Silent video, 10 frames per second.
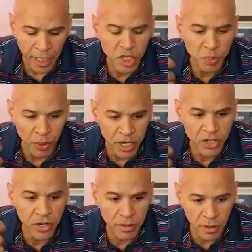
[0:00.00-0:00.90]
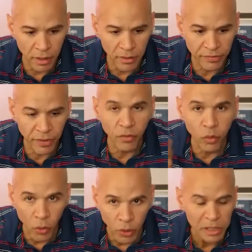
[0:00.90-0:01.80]
expression of
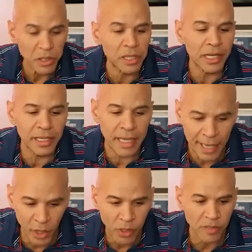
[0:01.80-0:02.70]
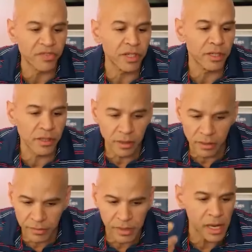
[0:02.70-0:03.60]
what we look like, how we
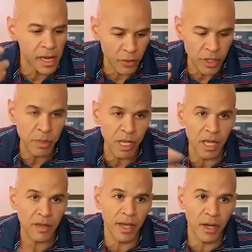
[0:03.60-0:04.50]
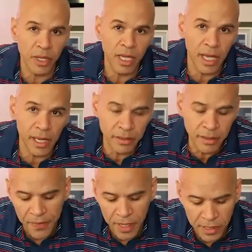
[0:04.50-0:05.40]
feel, you know, how we behave, how we act,
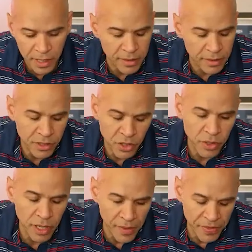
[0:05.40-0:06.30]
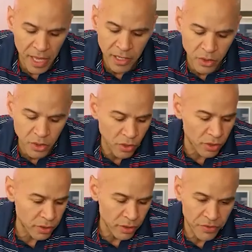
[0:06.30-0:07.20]
and things like that. So yeah, thank you
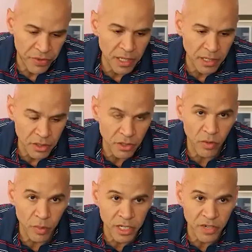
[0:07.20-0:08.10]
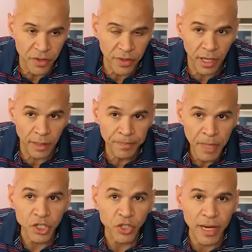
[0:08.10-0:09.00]
so much for that.
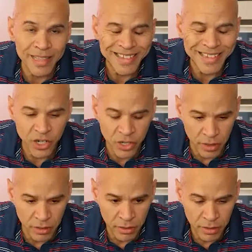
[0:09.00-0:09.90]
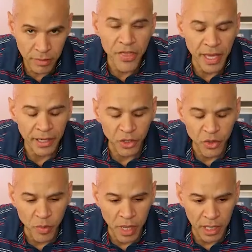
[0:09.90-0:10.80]
The transition that
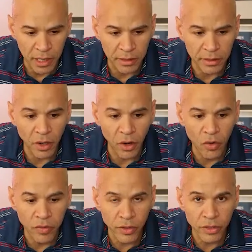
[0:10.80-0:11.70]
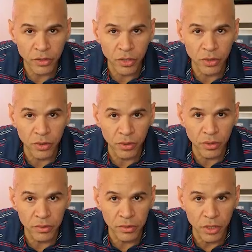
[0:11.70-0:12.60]
you made over
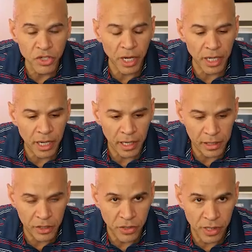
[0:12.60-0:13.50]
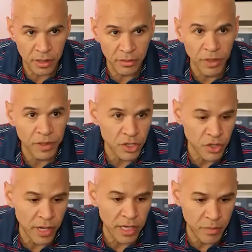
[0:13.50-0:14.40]
to, you know, psychiatry with
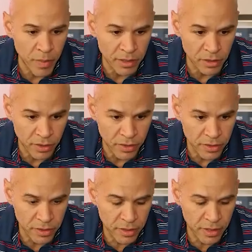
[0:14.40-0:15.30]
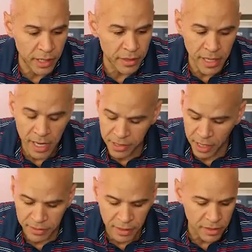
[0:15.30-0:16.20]
these great mentors. And
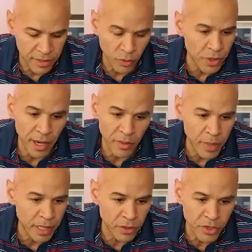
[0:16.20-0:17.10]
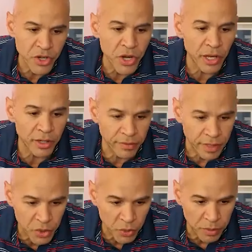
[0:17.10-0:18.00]
yes, I think that without mentors, none
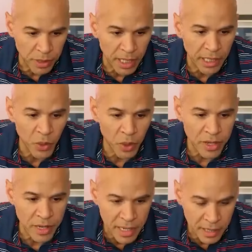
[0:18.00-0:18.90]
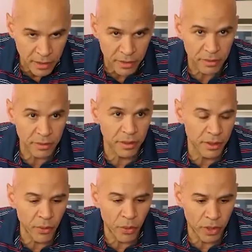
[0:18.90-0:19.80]
of us would be anywhere near,
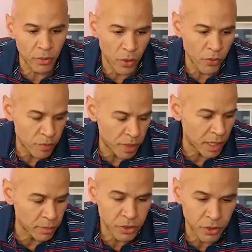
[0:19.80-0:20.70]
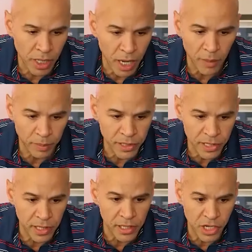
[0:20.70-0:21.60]
you know, where what we've been able to
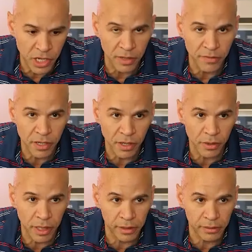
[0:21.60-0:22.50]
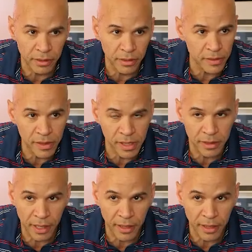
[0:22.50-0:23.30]
accomplish and achieve. So I, you know,